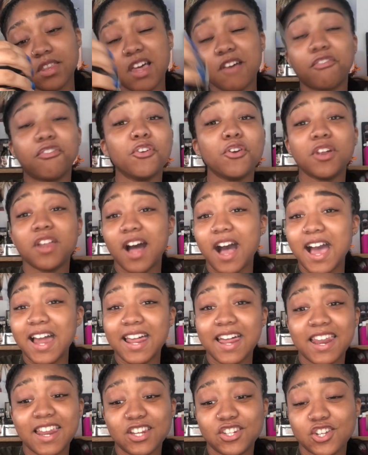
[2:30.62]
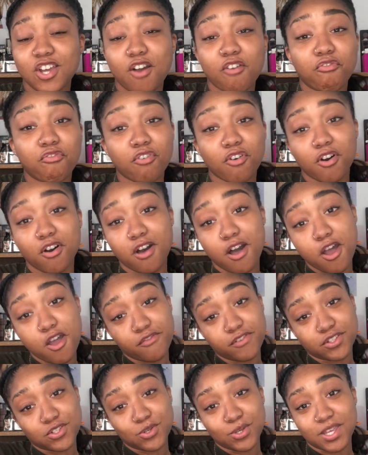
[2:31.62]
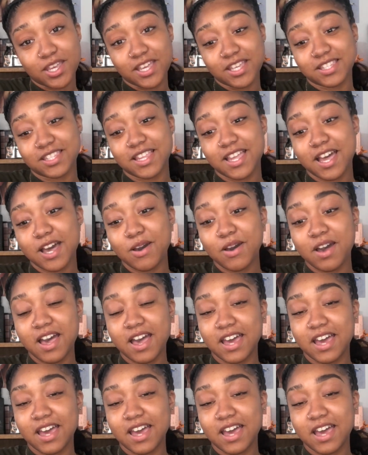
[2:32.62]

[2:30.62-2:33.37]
fluid eyeliner gel for over 2 years now,